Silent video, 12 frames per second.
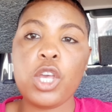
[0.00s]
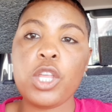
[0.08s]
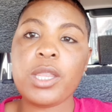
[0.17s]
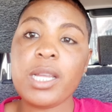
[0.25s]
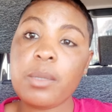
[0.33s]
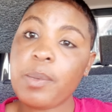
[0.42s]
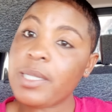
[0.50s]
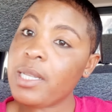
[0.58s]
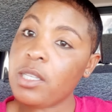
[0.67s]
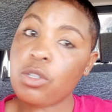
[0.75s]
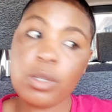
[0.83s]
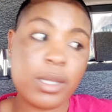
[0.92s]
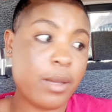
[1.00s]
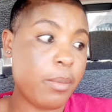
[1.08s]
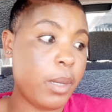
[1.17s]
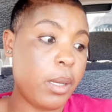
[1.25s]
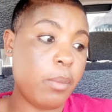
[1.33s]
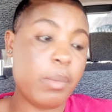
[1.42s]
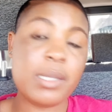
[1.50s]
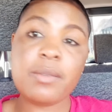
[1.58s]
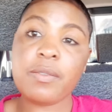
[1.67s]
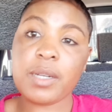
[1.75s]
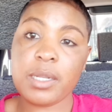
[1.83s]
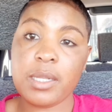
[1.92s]
That person is not a best
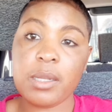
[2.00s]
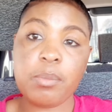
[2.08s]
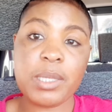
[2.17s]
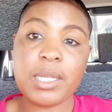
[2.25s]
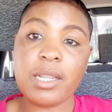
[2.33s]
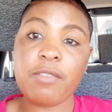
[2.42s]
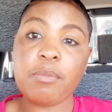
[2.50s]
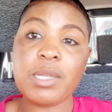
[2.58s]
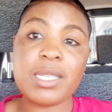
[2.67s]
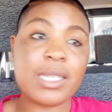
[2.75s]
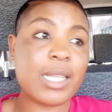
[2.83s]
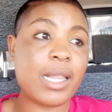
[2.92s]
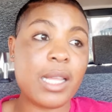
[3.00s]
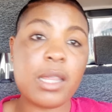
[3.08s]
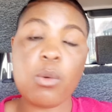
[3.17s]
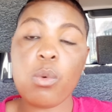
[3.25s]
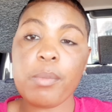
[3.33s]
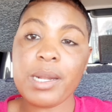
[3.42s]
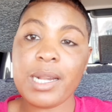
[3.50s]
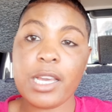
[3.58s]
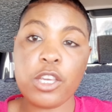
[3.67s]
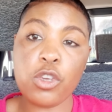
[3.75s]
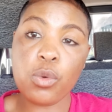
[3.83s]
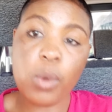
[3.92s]
friend. That person have been just another woman
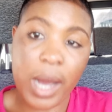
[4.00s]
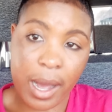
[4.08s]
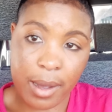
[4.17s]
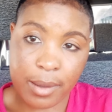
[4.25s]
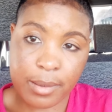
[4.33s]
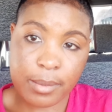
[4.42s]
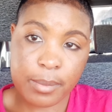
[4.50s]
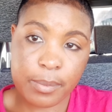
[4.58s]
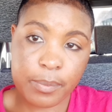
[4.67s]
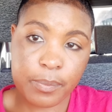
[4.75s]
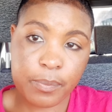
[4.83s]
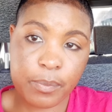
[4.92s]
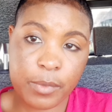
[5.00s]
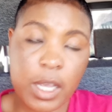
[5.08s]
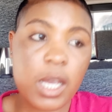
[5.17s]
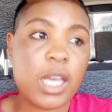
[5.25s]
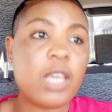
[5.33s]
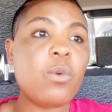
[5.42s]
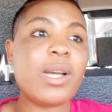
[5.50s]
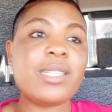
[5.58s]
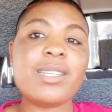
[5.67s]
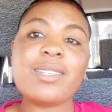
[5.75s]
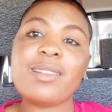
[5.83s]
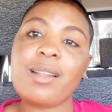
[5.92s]
like you are. He was
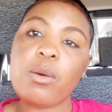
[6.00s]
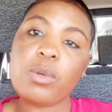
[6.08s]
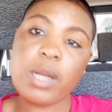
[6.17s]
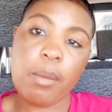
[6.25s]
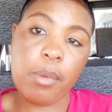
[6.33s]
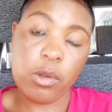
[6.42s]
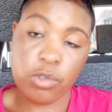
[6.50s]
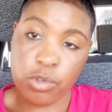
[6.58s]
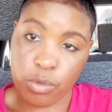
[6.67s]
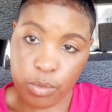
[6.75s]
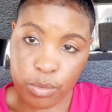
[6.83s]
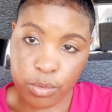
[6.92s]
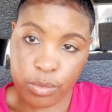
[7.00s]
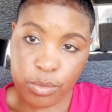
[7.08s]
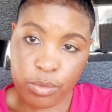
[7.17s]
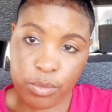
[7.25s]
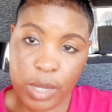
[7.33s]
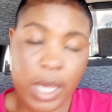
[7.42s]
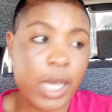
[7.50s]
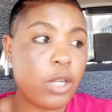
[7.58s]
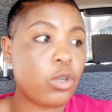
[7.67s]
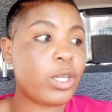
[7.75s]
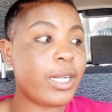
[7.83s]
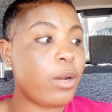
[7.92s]
just loud about you and
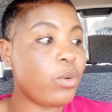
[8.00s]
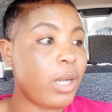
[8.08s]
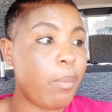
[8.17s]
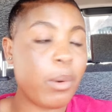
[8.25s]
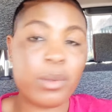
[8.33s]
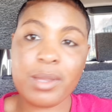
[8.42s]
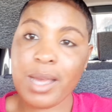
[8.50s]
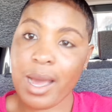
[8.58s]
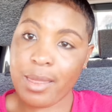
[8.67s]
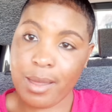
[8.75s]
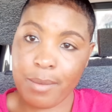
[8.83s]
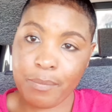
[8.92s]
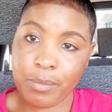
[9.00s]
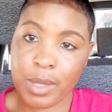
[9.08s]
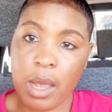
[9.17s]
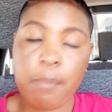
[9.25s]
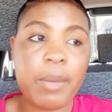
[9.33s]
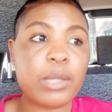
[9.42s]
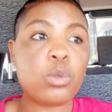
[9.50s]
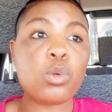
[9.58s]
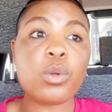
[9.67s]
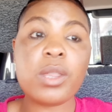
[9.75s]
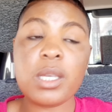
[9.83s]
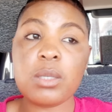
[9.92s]
not loud about the other. But
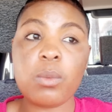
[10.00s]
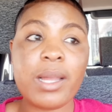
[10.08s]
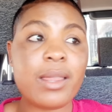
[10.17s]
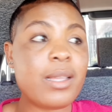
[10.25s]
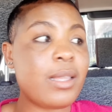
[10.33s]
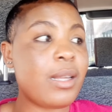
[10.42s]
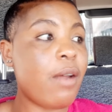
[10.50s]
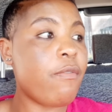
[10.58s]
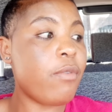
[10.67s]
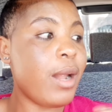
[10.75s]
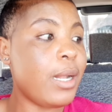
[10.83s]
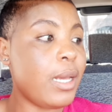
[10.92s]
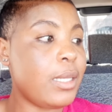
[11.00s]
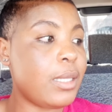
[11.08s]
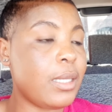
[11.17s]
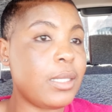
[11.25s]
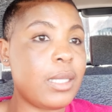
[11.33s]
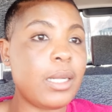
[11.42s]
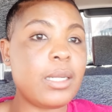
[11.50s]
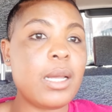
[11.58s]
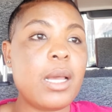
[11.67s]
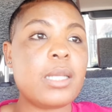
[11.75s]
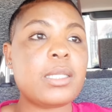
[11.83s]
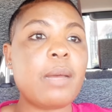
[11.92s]
truth is, one thing that I've realized is that
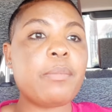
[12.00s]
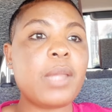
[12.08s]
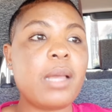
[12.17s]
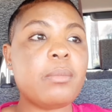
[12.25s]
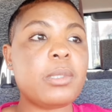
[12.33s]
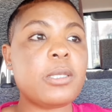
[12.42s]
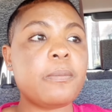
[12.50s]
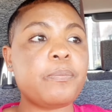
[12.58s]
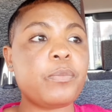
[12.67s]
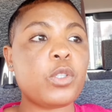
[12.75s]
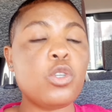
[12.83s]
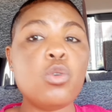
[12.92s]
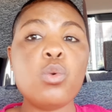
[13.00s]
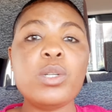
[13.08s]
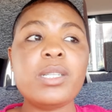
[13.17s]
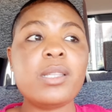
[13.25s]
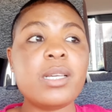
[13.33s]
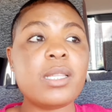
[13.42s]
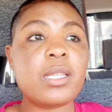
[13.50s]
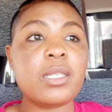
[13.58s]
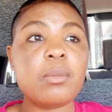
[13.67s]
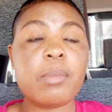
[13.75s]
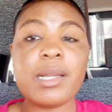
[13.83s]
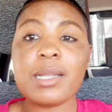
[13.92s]
sometimes you would think
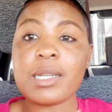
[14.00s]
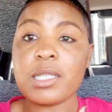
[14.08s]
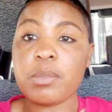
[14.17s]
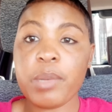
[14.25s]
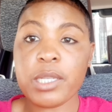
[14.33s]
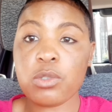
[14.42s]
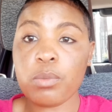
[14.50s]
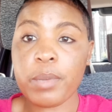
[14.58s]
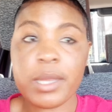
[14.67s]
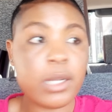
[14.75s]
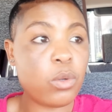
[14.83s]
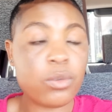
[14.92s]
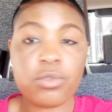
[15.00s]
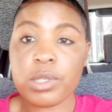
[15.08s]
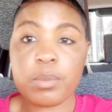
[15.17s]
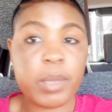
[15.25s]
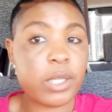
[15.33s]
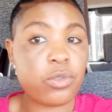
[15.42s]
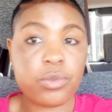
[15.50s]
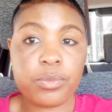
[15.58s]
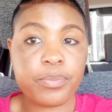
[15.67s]
these men respect you, but they don't respect you.